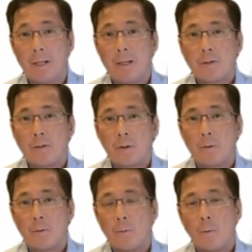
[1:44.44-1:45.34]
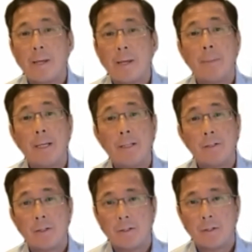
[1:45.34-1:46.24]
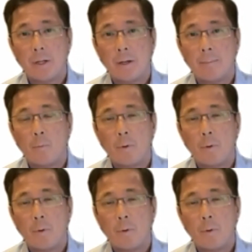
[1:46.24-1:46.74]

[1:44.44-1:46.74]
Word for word: So, what that means is um,